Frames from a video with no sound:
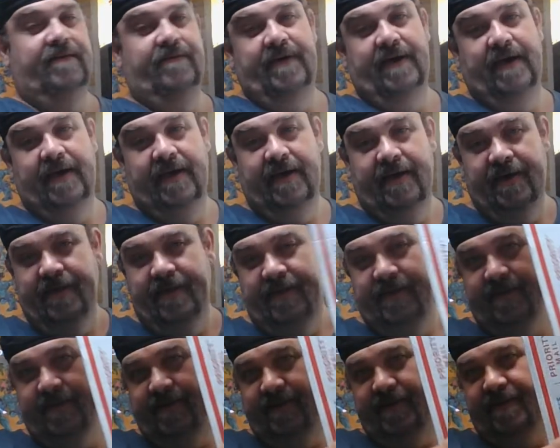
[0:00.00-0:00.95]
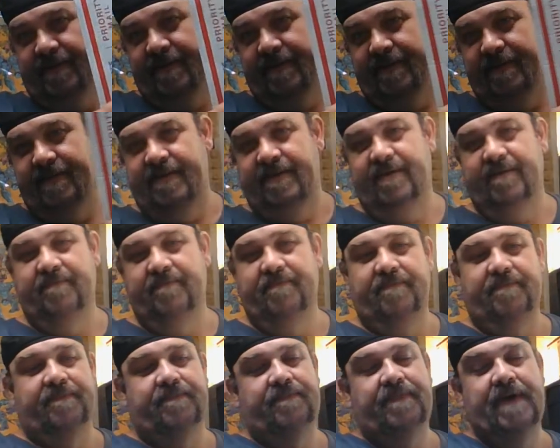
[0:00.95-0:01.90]
We got a
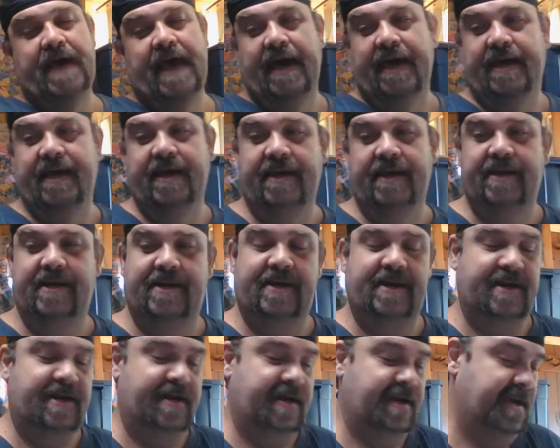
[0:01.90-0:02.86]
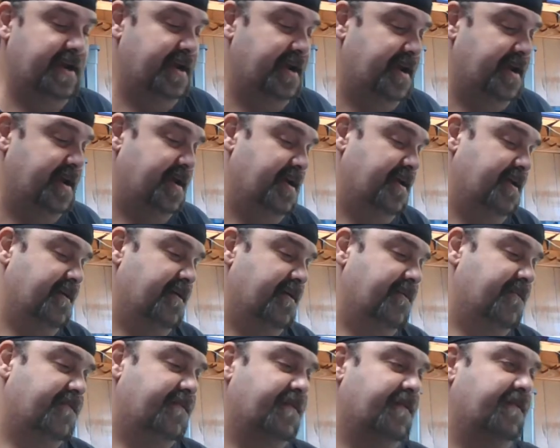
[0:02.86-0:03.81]
package
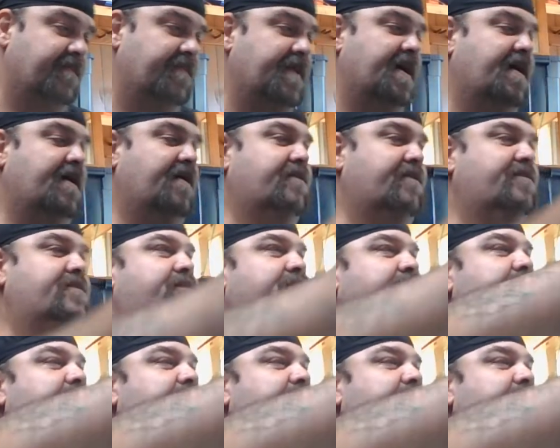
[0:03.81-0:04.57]
from them.